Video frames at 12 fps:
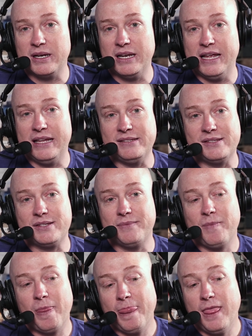And, and
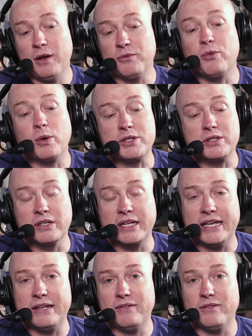
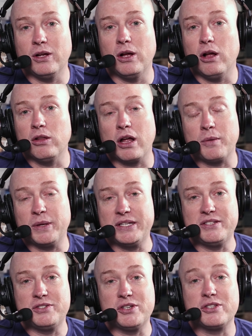unfortunately, a, a lot of
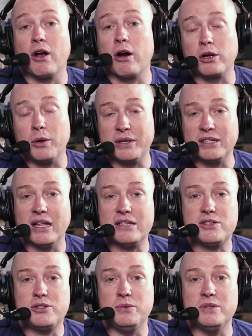places just aren't going to let
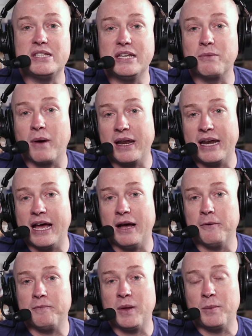students in right
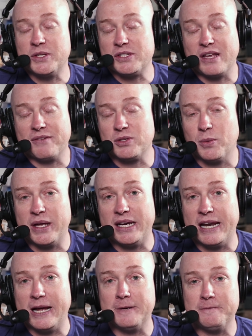now, and we just have to wait
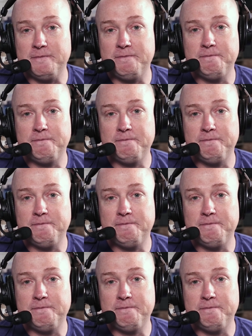it out.